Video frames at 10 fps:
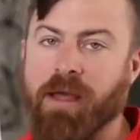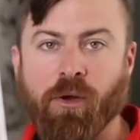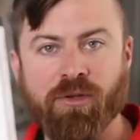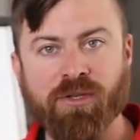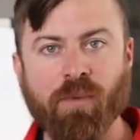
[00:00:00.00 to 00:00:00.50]
to
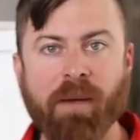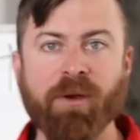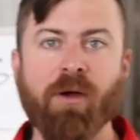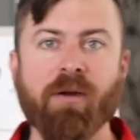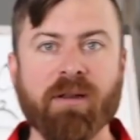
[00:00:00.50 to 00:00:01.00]
host a
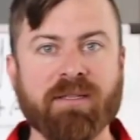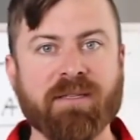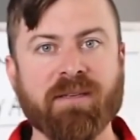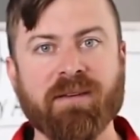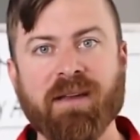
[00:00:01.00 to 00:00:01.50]
webinar.
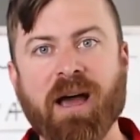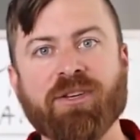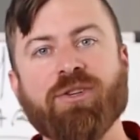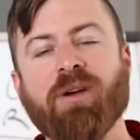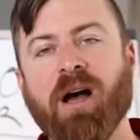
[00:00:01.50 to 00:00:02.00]
It's
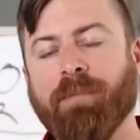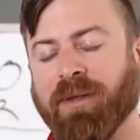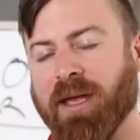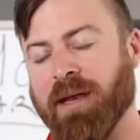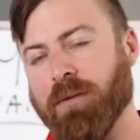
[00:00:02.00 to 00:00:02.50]
not too
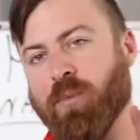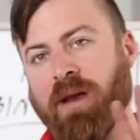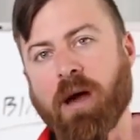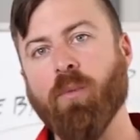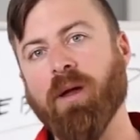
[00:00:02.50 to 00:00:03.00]
complicated.
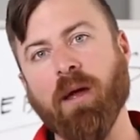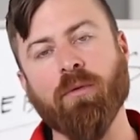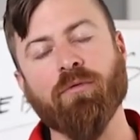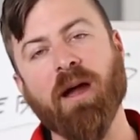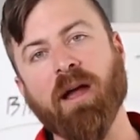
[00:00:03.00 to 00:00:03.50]
Now, what I
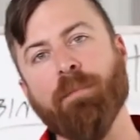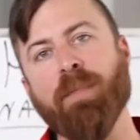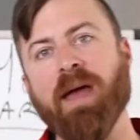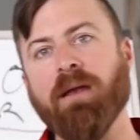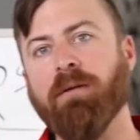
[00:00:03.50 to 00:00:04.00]
would
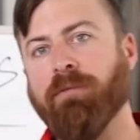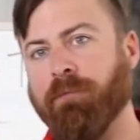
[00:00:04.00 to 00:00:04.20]
recommend